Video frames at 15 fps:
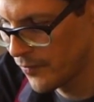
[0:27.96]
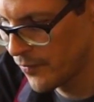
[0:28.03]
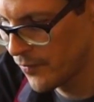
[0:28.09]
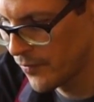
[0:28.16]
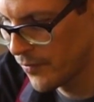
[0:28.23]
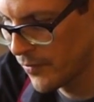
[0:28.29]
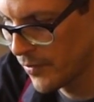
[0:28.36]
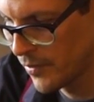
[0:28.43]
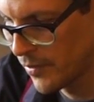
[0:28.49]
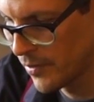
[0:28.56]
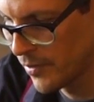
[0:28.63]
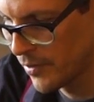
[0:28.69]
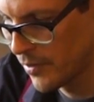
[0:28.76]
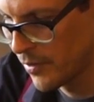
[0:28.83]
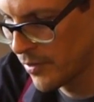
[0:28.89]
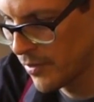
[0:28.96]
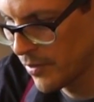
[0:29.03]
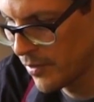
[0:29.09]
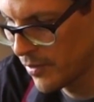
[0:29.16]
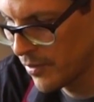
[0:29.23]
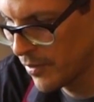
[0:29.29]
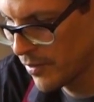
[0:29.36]
I started sewing on
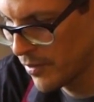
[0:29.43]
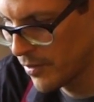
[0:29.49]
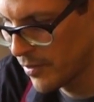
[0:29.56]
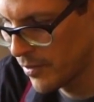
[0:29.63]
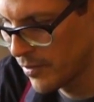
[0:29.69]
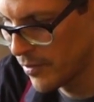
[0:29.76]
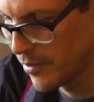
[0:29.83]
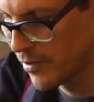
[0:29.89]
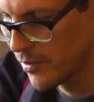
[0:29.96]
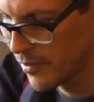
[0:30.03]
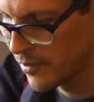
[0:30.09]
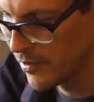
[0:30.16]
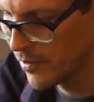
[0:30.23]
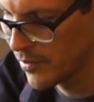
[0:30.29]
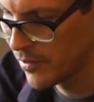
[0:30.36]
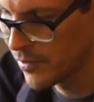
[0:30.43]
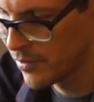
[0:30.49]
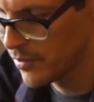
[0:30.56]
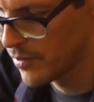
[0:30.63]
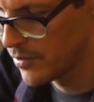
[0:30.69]
shirts, ties, and dresses first.